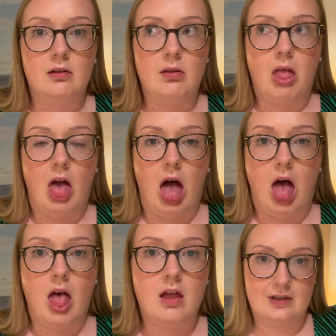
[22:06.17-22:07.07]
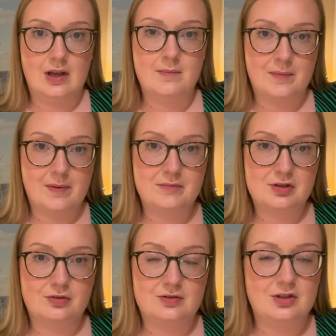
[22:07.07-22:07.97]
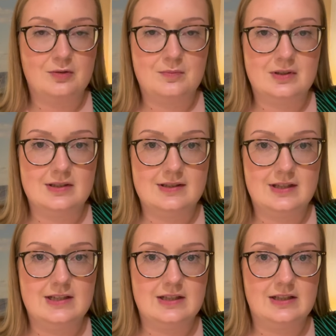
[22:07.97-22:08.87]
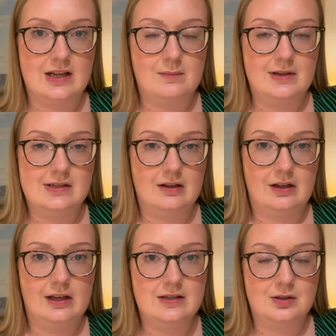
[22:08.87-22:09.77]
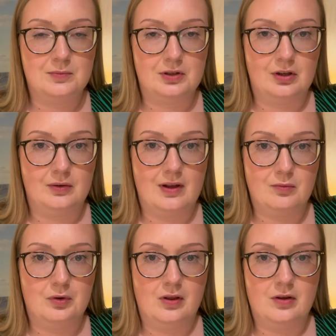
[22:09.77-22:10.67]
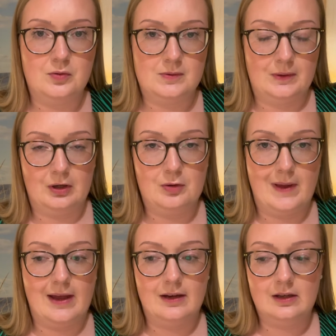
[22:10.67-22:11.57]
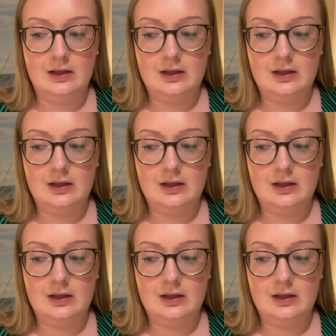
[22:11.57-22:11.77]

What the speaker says: My mum's got some seasick tablets, luckily, so I'm gonna go and have one of those when I go back,